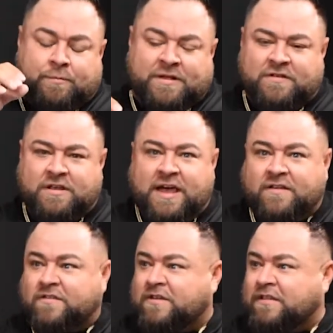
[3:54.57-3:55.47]
My son
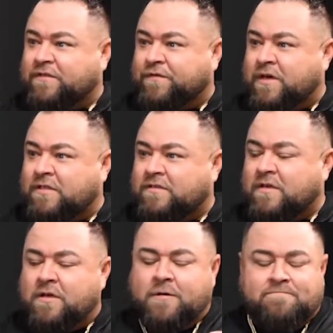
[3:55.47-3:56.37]
catches it at the fence
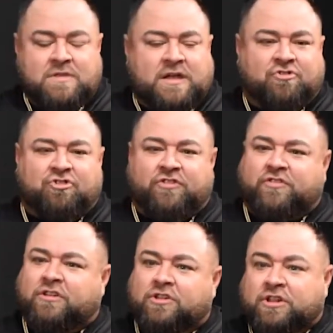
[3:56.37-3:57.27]
and just
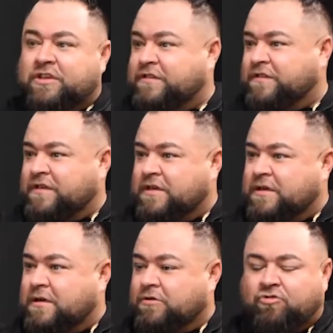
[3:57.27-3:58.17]
unleashes it.
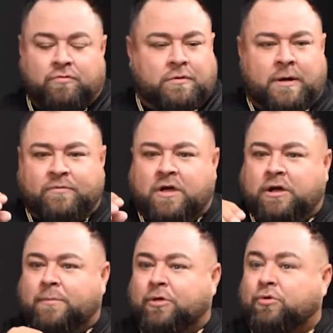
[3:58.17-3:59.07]
Dude, I'm
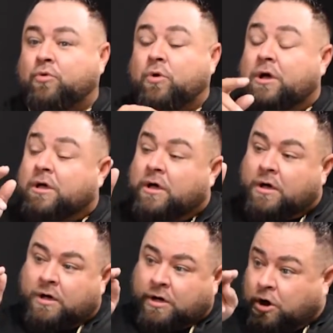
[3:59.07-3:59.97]
talking about through
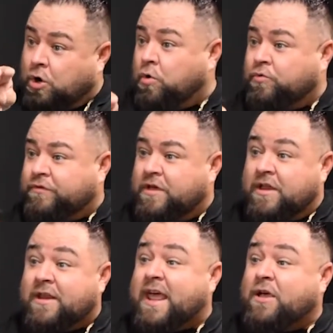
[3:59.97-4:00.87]
a hose.
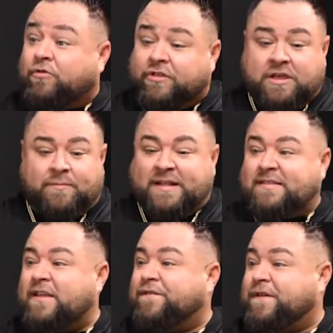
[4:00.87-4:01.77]
Nails the kid by
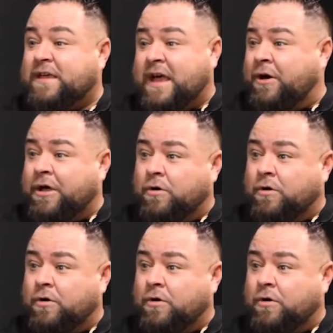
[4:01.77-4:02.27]
10 feet out at home.